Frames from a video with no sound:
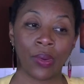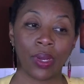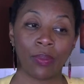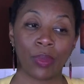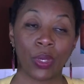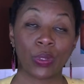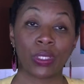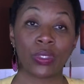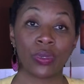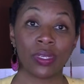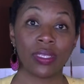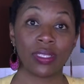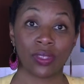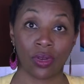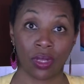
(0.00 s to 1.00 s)
most
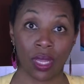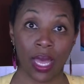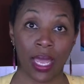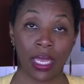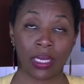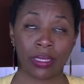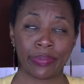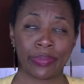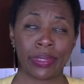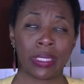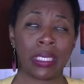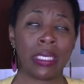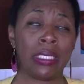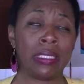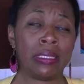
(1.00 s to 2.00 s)
students are like,
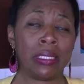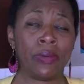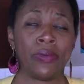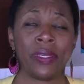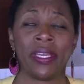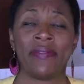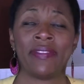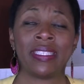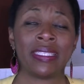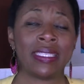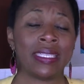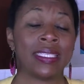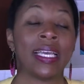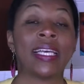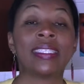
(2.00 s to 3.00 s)
please don't give us
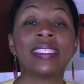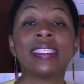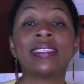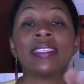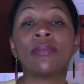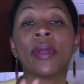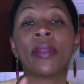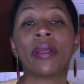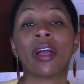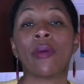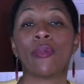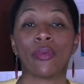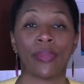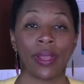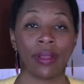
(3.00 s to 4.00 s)
a test. It doesn't matter how
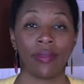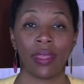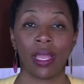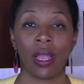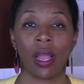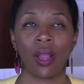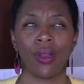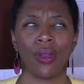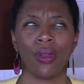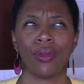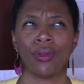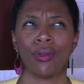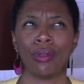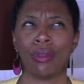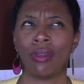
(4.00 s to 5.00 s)
prepared they are.
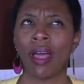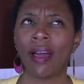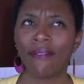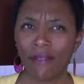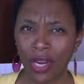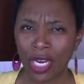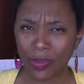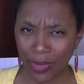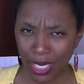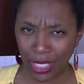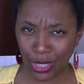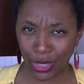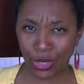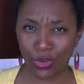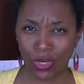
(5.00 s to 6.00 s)
Not very
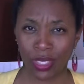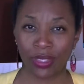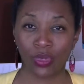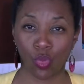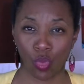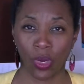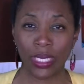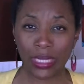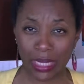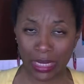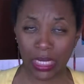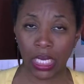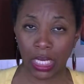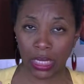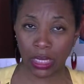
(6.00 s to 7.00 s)
many students want to
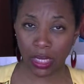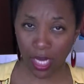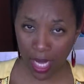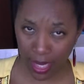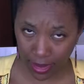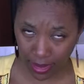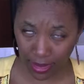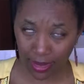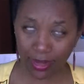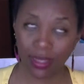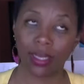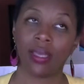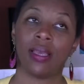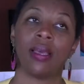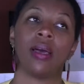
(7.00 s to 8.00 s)
take a test.
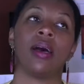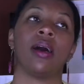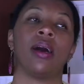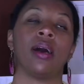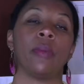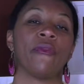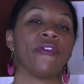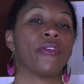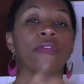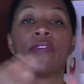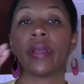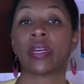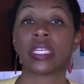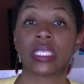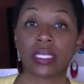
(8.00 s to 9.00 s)
For
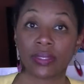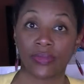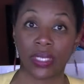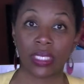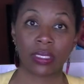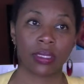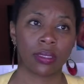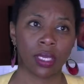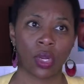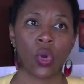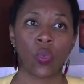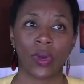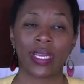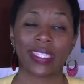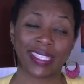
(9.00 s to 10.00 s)
various reasons. They
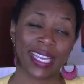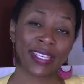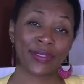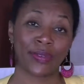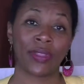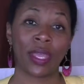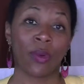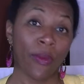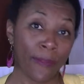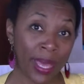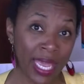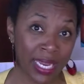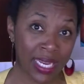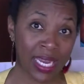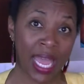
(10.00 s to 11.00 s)
don't want to test, so they will
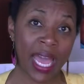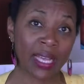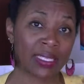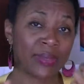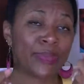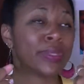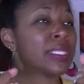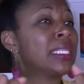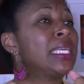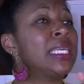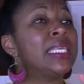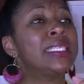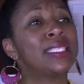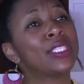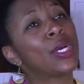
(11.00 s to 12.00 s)
beg and ask,
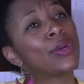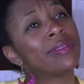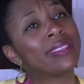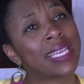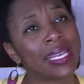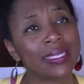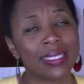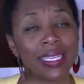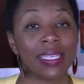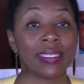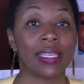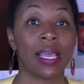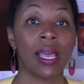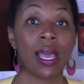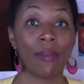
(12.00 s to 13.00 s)
please don't test
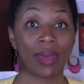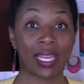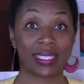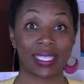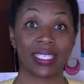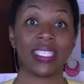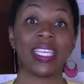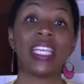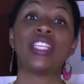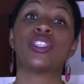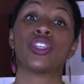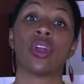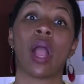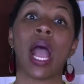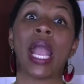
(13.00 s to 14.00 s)
us. But as a
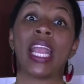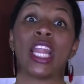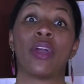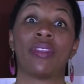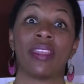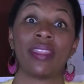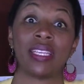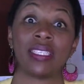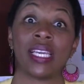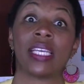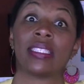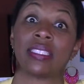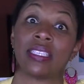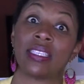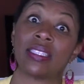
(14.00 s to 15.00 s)
teacher, I know that the
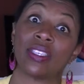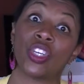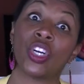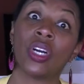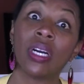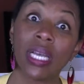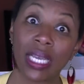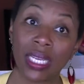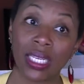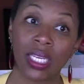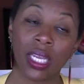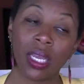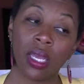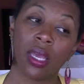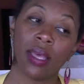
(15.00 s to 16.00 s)
test is good.
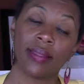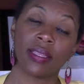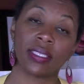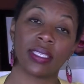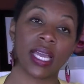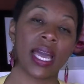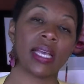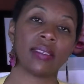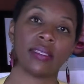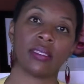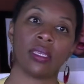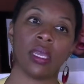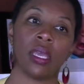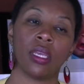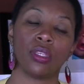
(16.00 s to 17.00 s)
The
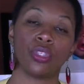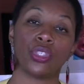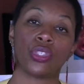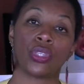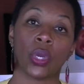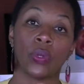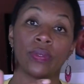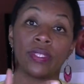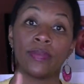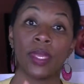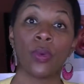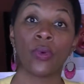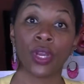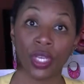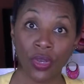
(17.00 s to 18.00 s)
test shows
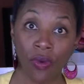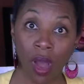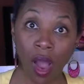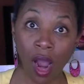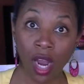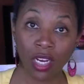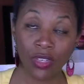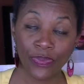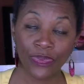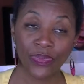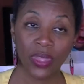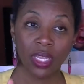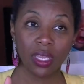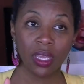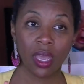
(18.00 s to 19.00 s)
me where you are.
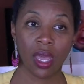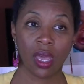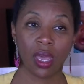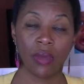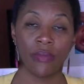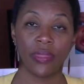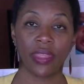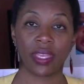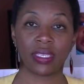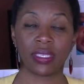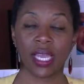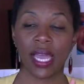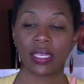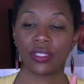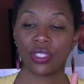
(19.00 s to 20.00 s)
The
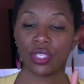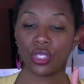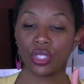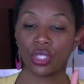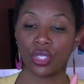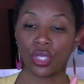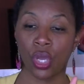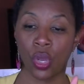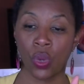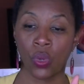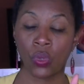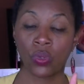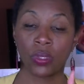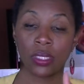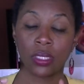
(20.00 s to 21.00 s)
test
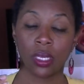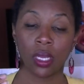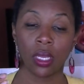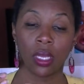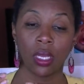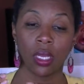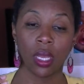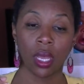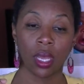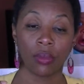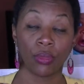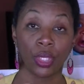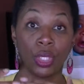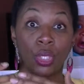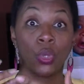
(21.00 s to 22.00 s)
shows
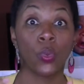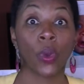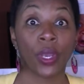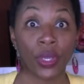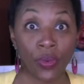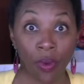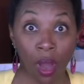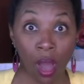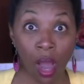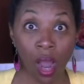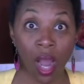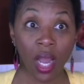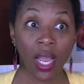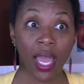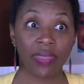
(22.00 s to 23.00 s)
you where you
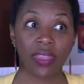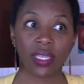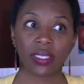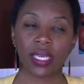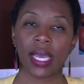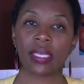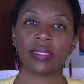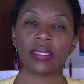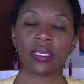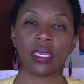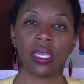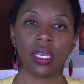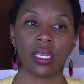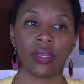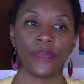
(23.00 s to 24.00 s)
are, and the test
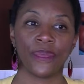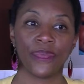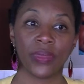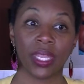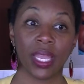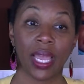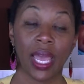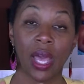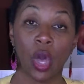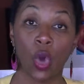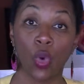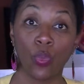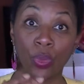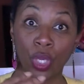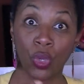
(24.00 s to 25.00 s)
can
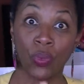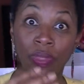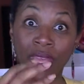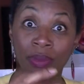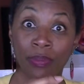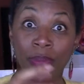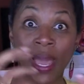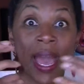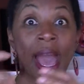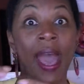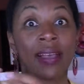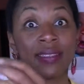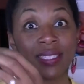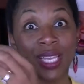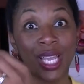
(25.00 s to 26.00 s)
help you then
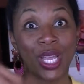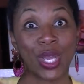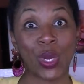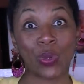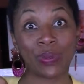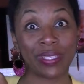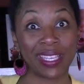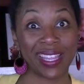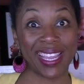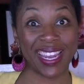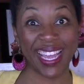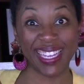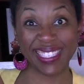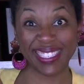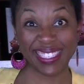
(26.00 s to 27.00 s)
pass and go to the
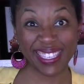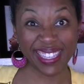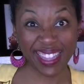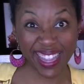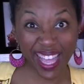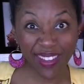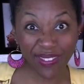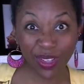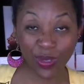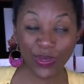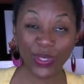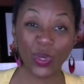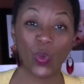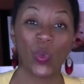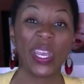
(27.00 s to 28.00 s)
next level.
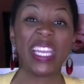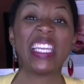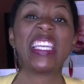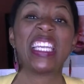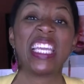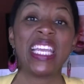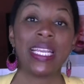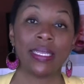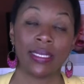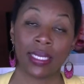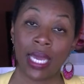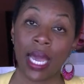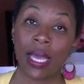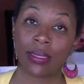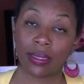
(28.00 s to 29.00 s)
So we need
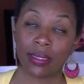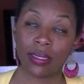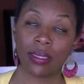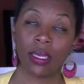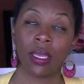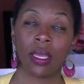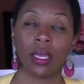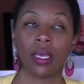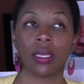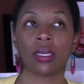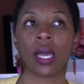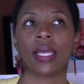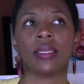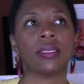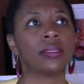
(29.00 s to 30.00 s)
tests.
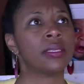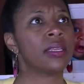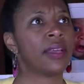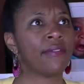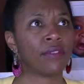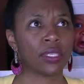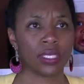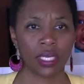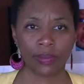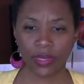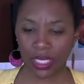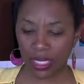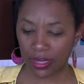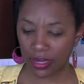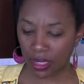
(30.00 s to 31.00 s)
God doesn't ever
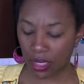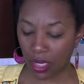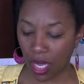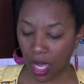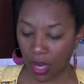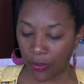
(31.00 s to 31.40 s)
tempt us. And